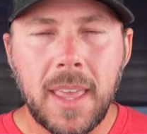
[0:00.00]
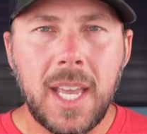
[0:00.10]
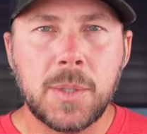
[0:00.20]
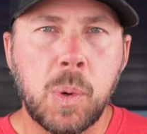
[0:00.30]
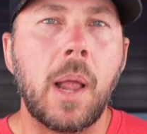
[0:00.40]

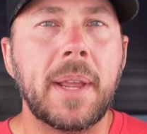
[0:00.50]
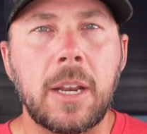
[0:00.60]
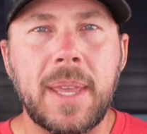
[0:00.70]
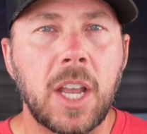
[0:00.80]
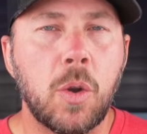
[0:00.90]
it's probably
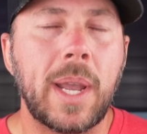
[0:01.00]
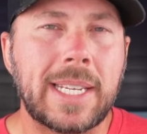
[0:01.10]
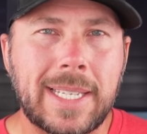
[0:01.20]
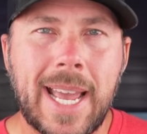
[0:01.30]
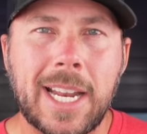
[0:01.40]
gonna be a
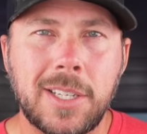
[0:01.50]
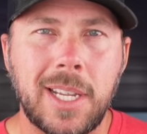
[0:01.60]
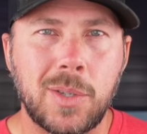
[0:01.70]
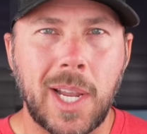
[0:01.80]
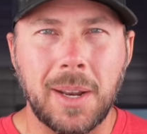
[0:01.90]
quick detach
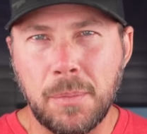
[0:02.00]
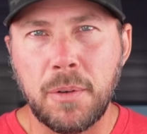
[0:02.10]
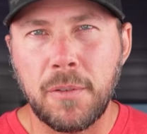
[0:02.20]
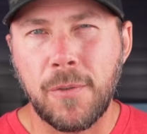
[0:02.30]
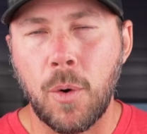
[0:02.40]
thing so I can
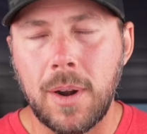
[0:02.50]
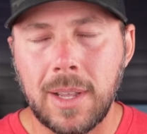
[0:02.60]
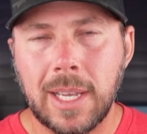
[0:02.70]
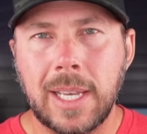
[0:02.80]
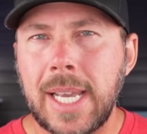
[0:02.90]
move it
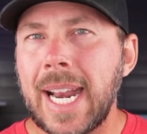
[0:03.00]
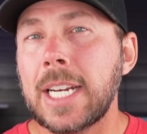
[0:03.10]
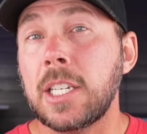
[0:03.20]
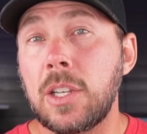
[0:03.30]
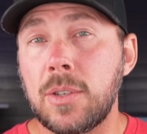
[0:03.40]
forward and
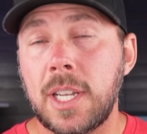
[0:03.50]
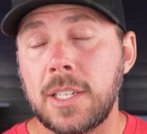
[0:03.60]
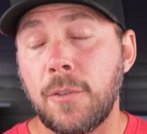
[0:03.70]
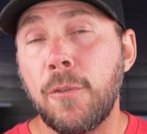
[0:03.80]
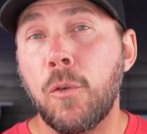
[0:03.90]
actually use it
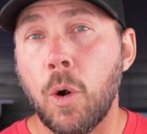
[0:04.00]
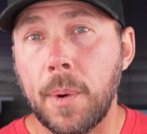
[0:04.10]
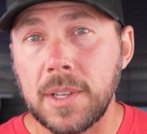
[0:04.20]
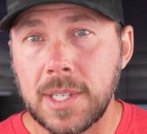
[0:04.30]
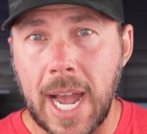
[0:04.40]
as a
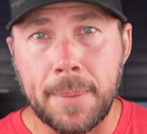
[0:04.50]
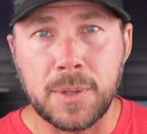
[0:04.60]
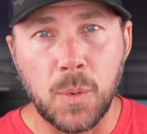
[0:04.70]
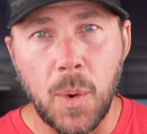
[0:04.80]
forward stop as